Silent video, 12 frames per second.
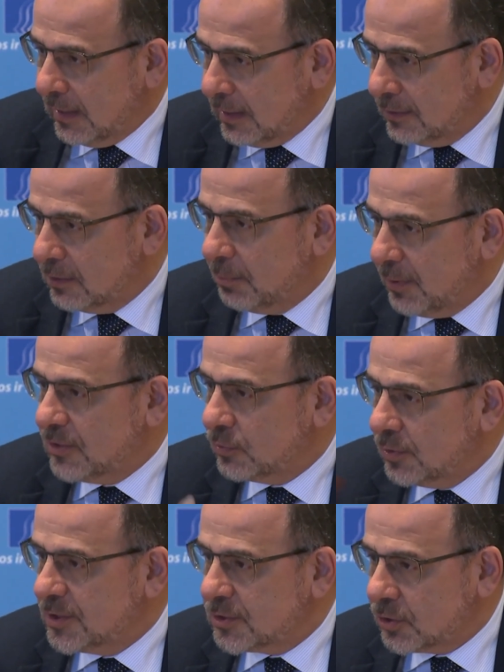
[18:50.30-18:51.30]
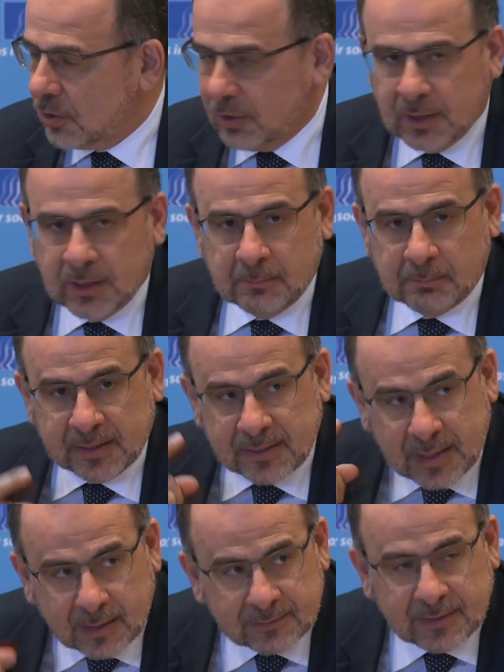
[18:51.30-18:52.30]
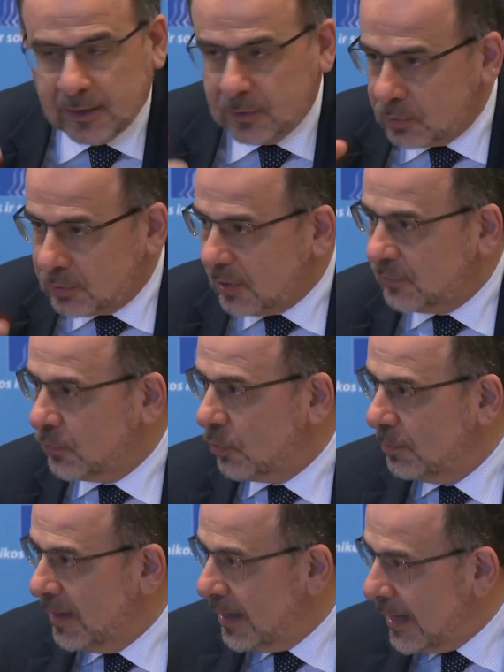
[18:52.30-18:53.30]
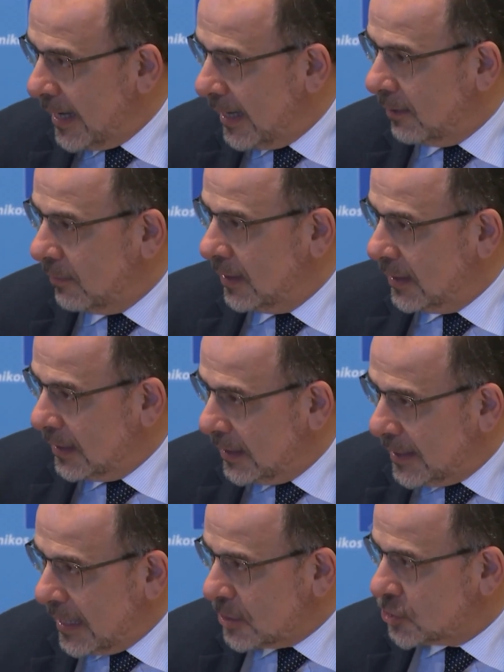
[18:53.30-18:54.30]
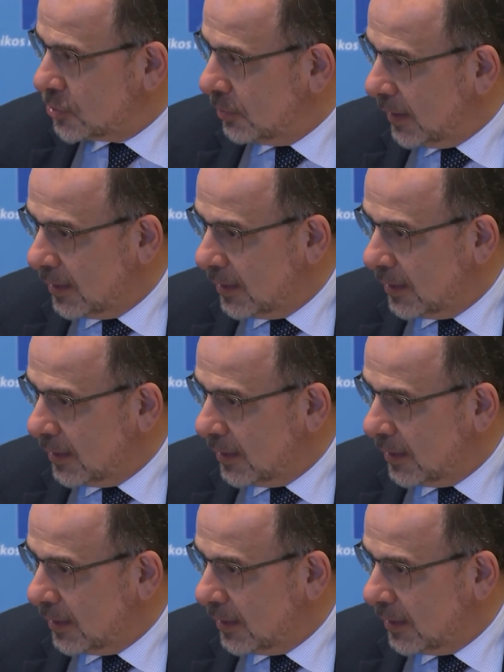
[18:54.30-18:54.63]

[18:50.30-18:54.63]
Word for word: are in the place to destroy, but they are there to transform hungry in action.